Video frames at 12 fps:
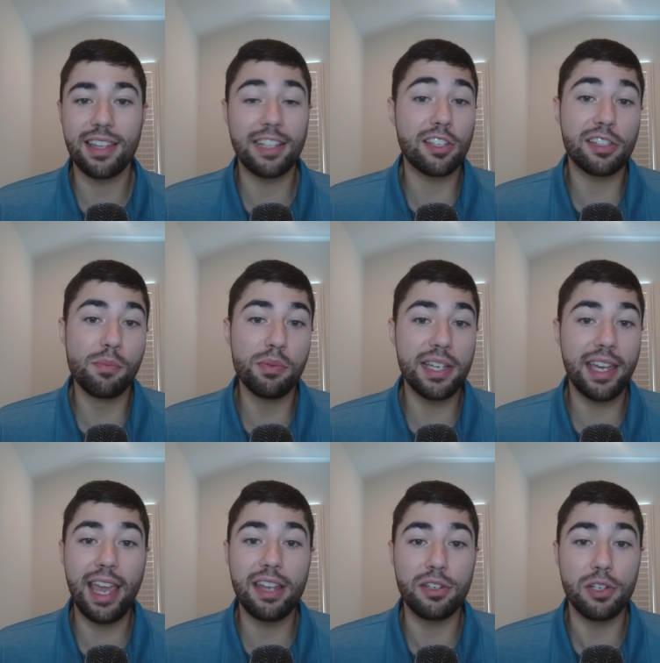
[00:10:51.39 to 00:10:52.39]
They just simply
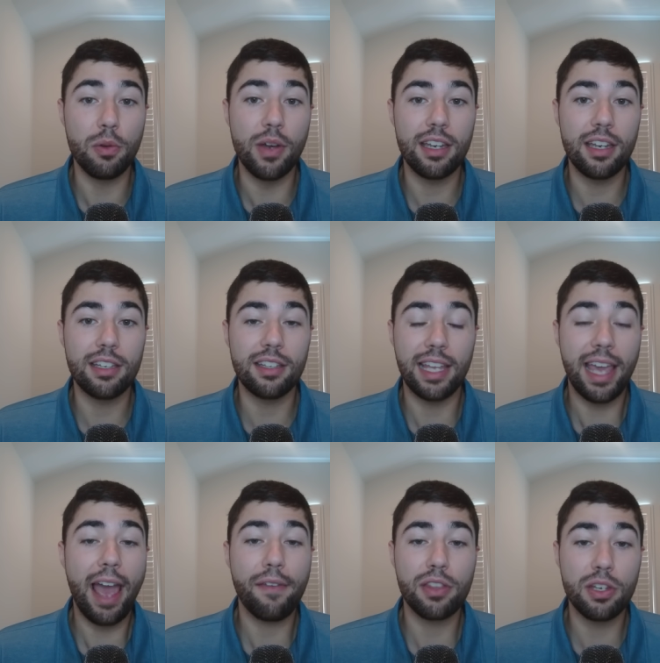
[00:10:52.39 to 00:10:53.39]
can't do it. They
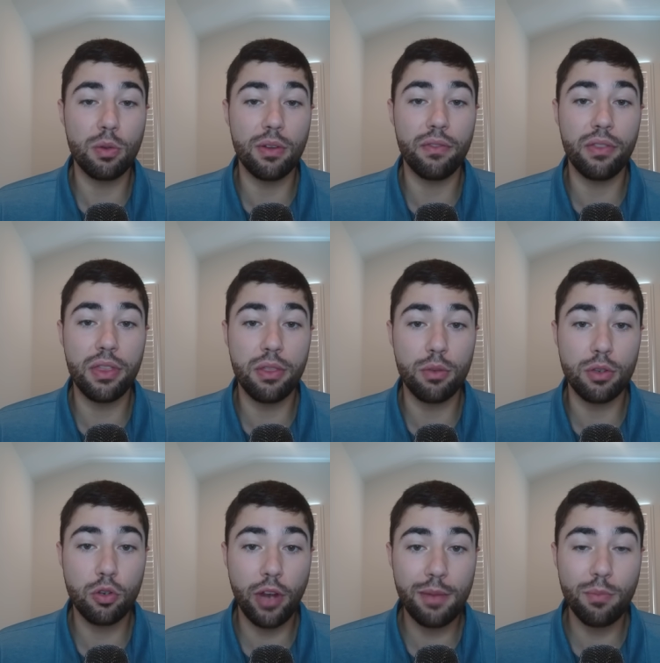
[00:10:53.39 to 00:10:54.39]
have to do it through the
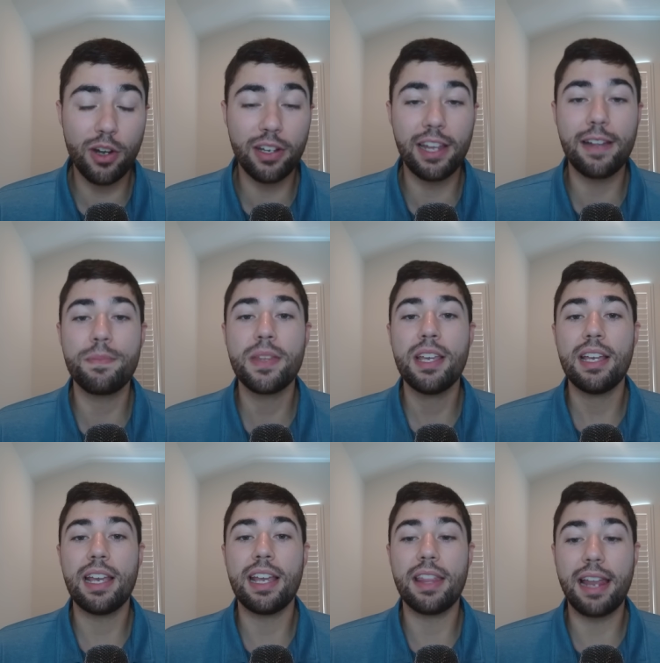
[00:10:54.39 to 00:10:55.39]
trade market,
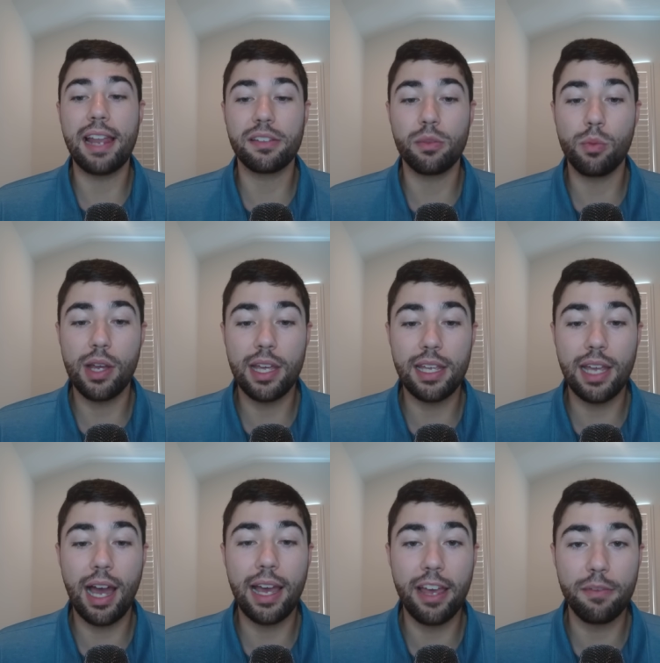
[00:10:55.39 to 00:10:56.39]
and that is the way
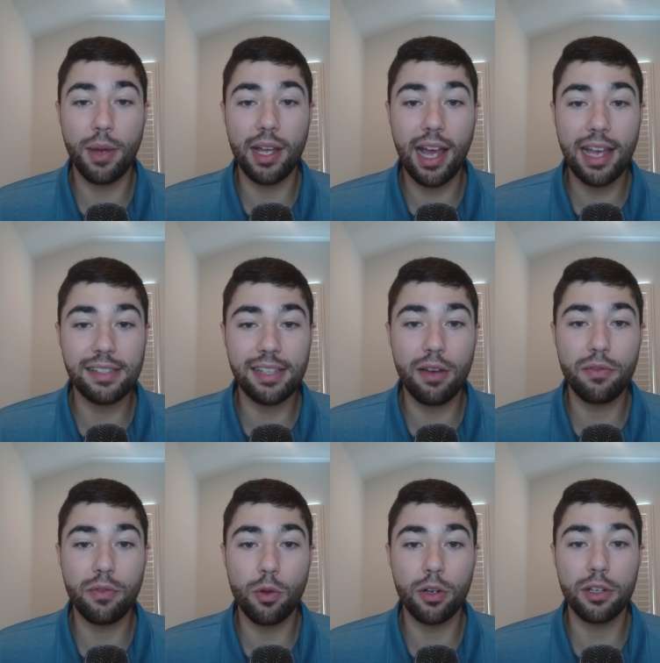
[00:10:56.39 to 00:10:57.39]
I have my eyes out
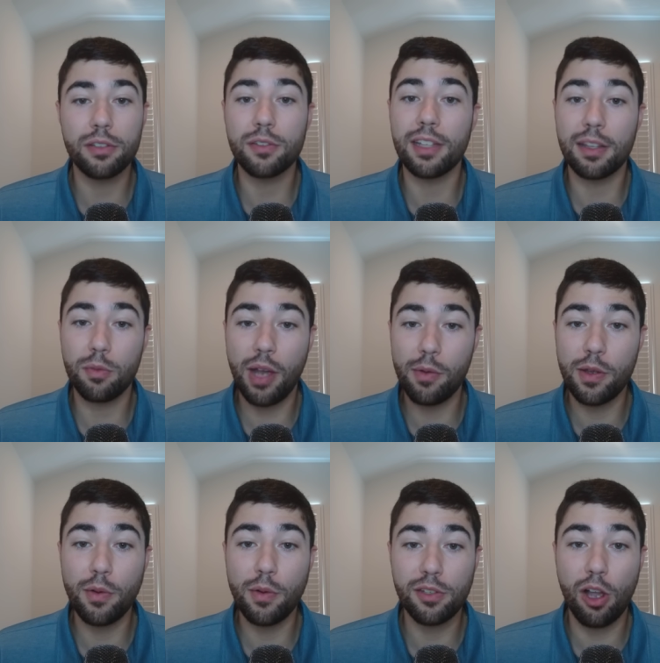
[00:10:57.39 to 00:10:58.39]
for. So that's why we
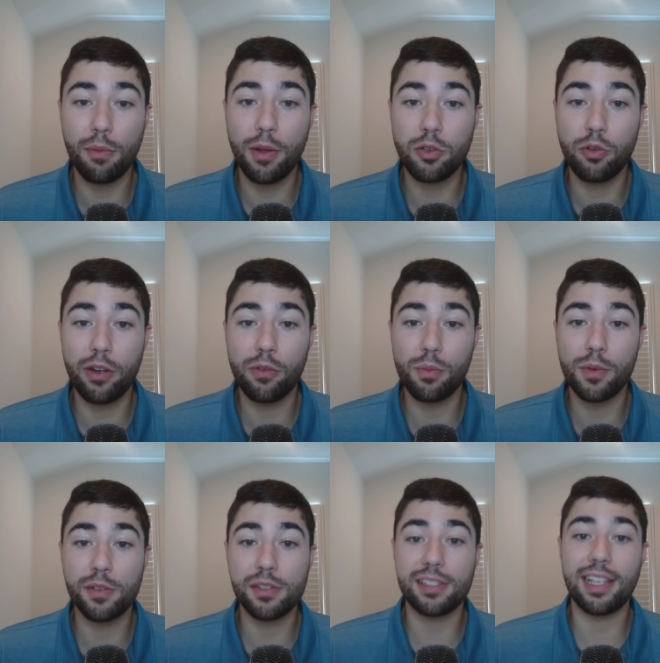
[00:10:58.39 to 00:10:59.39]
always talk about trade
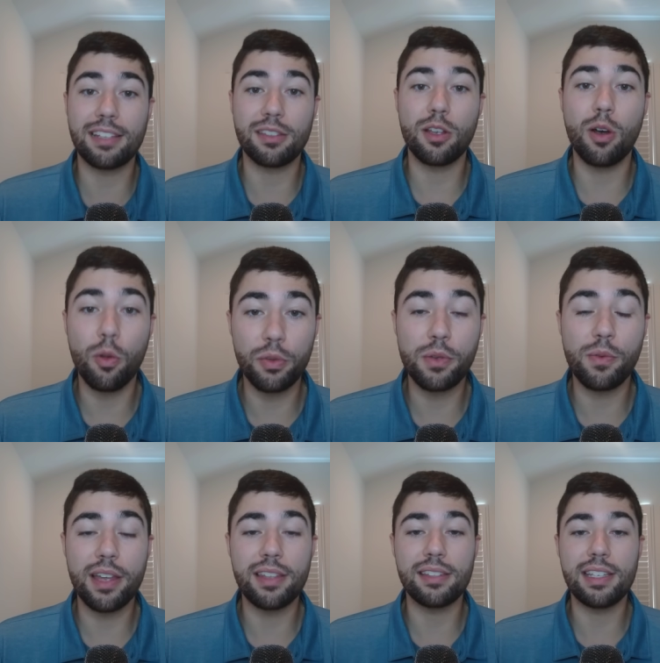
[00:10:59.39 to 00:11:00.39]
rumors, because that's the only
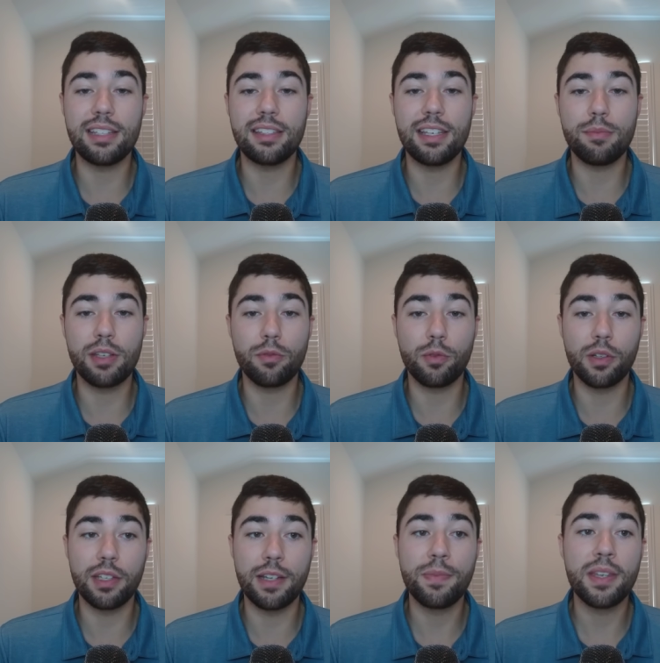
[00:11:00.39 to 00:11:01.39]
way this Heat team can
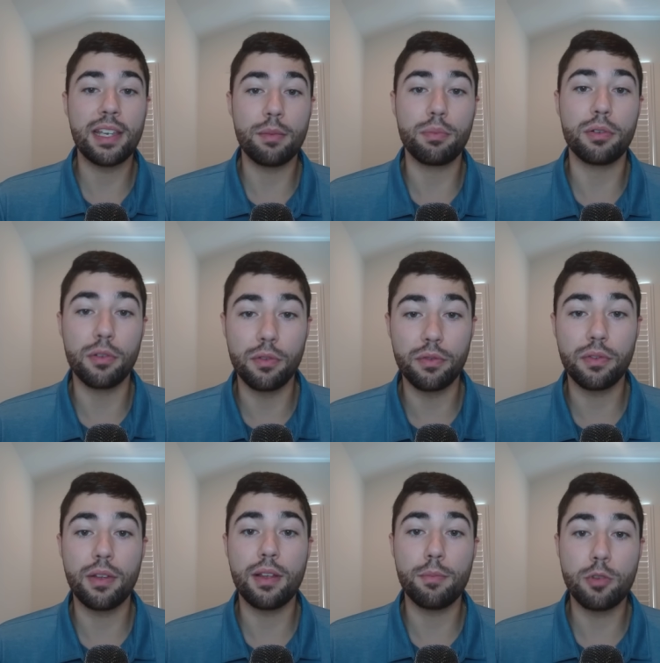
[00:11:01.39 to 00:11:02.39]
really improve
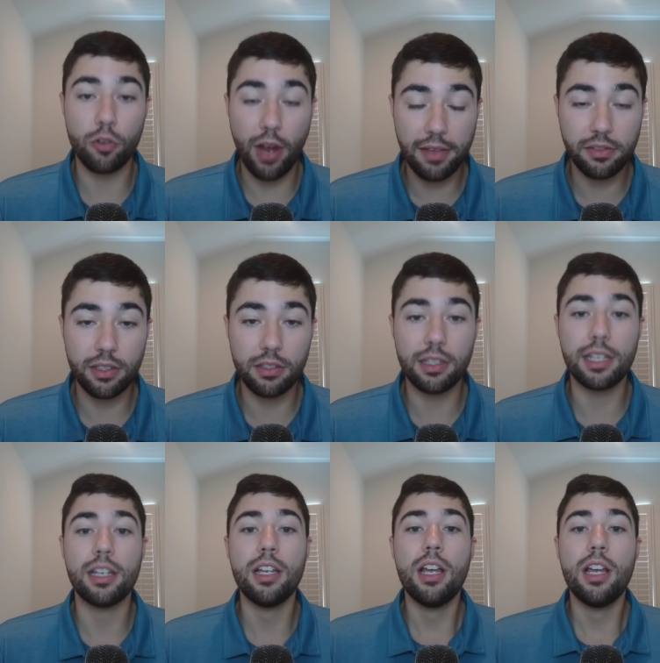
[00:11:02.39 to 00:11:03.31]
drastically.